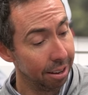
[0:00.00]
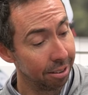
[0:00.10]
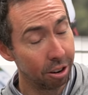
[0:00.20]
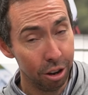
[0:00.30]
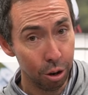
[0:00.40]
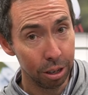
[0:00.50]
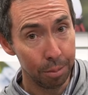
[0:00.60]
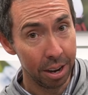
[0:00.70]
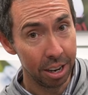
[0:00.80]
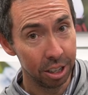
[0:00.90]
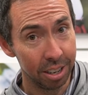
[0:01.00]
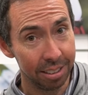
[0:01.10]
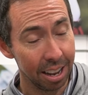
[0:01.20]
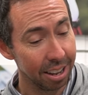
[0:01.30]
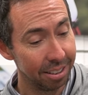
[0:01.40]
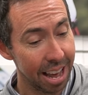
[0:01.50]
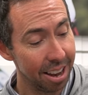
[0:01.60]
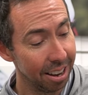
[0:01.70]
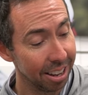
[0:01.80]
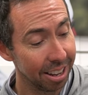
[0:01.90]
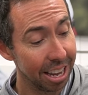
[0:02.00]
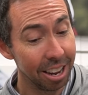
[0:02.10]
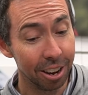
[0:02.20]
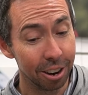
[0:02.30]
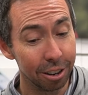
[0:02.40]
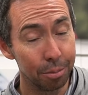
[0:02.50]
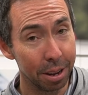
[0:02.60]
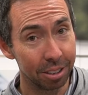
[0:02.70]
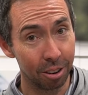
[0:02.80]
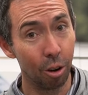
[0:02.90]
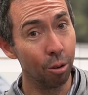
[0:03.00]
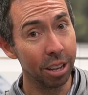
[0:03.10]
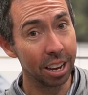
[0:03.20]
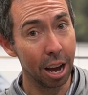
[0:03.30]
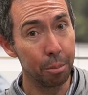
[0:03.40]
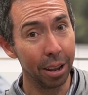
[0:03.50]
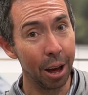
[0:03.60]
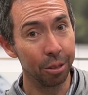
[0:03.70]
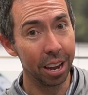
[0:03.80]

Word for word: it's our new limited edition azalea set get yours because there are only a couple out